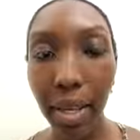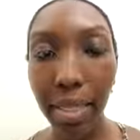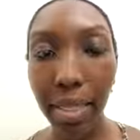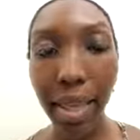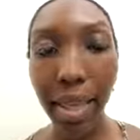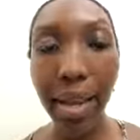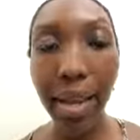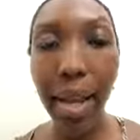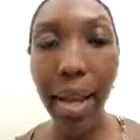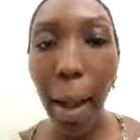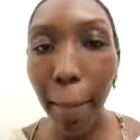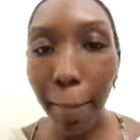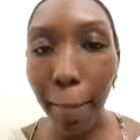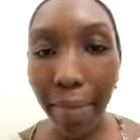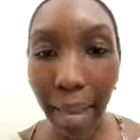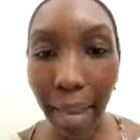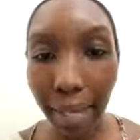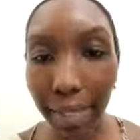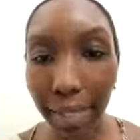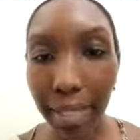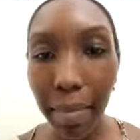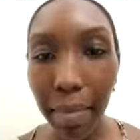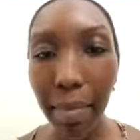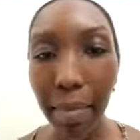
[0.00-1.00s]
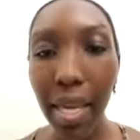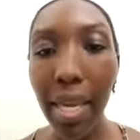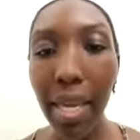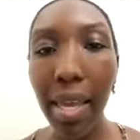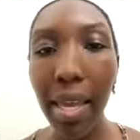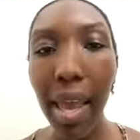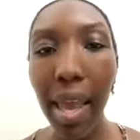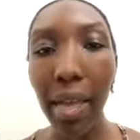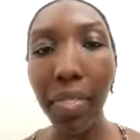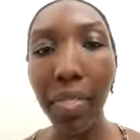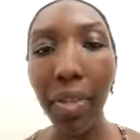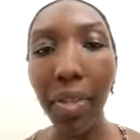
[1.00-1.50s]
They come back to
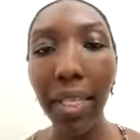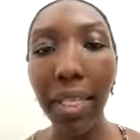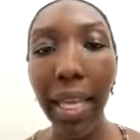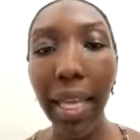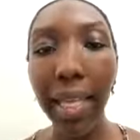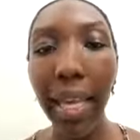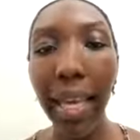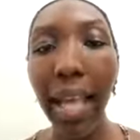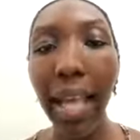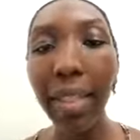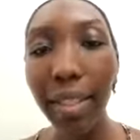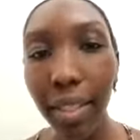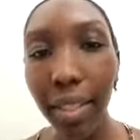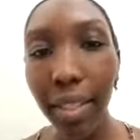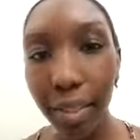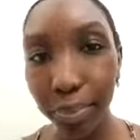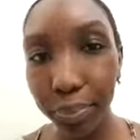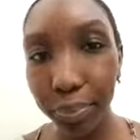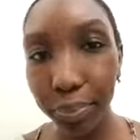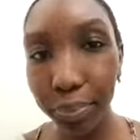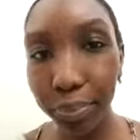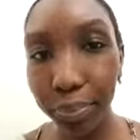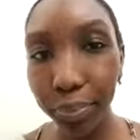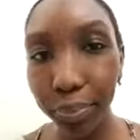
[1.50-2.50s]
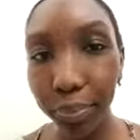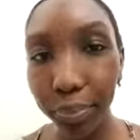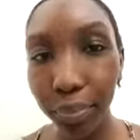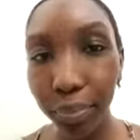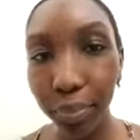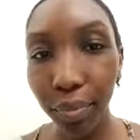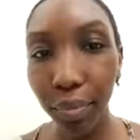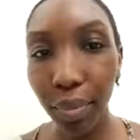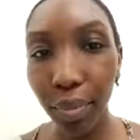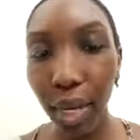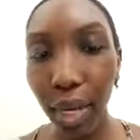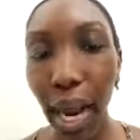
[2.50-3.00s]
me and they're like, Ellie,
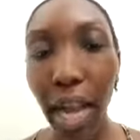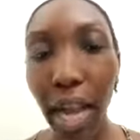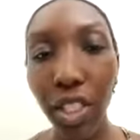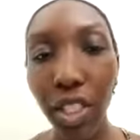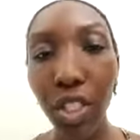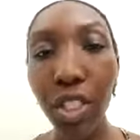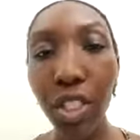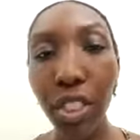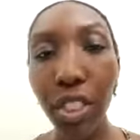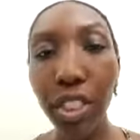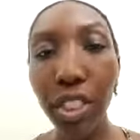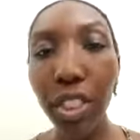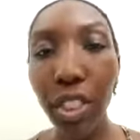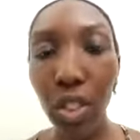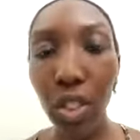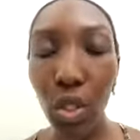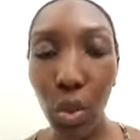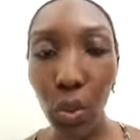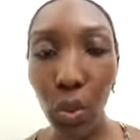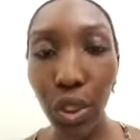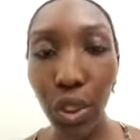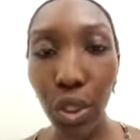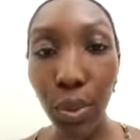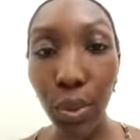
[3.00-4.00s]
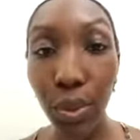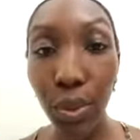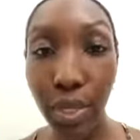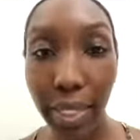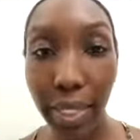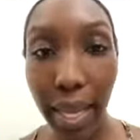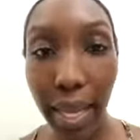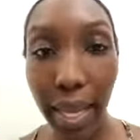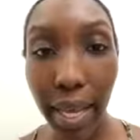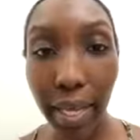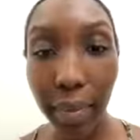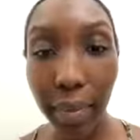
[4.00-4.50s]
I should have listened to what you
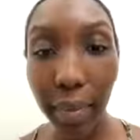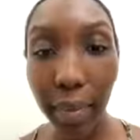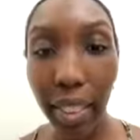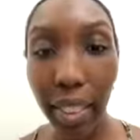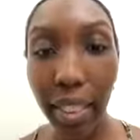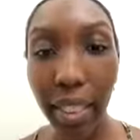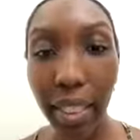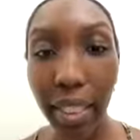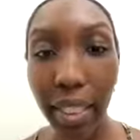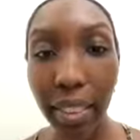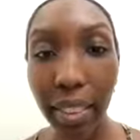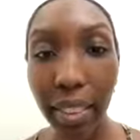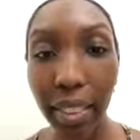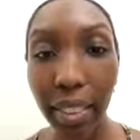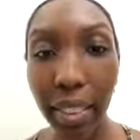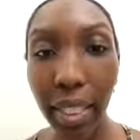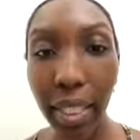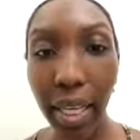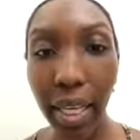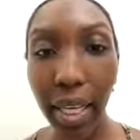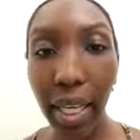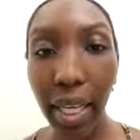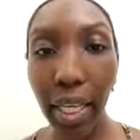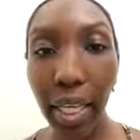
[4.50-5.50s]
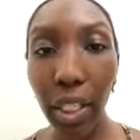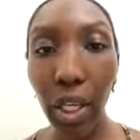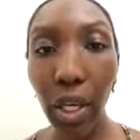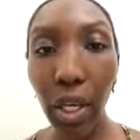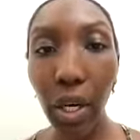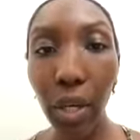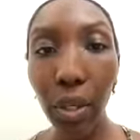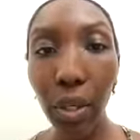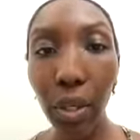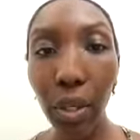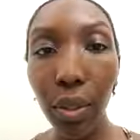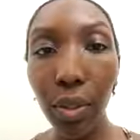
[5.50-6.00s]
said, because
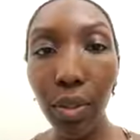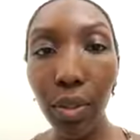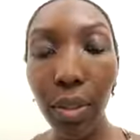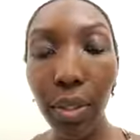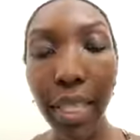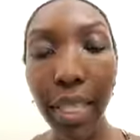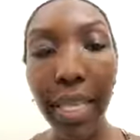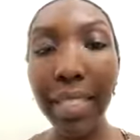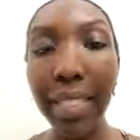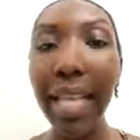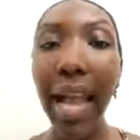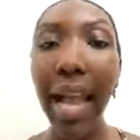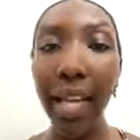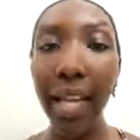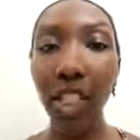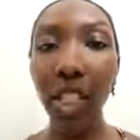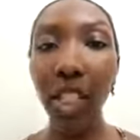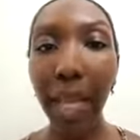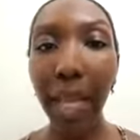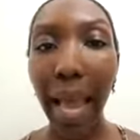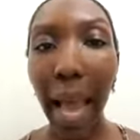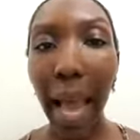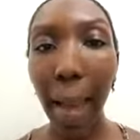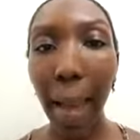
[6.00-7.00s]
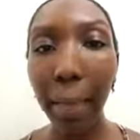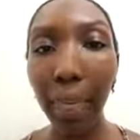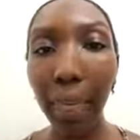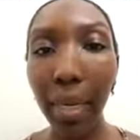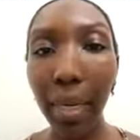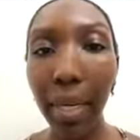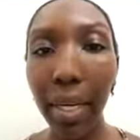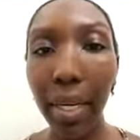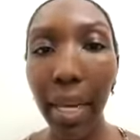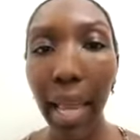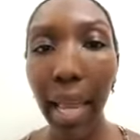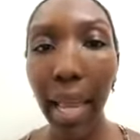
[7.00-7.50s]
this actually
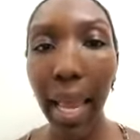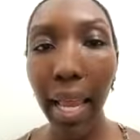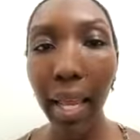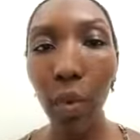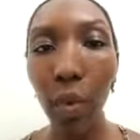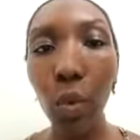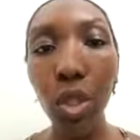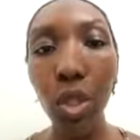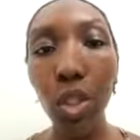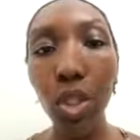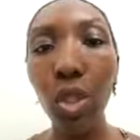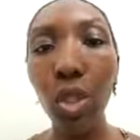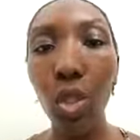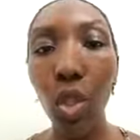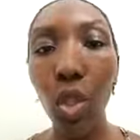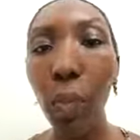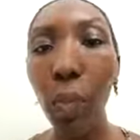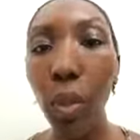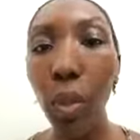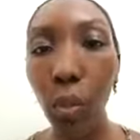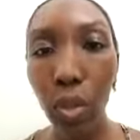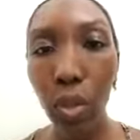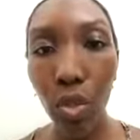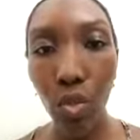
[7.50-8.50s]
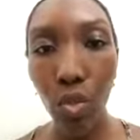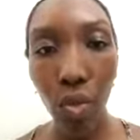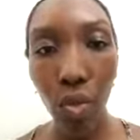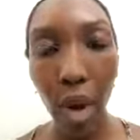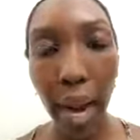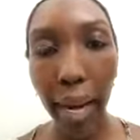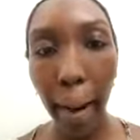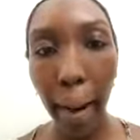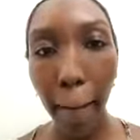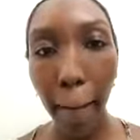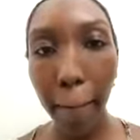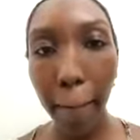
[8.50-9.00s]
happened and what you told me was
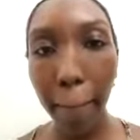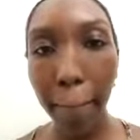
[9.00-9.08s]
right.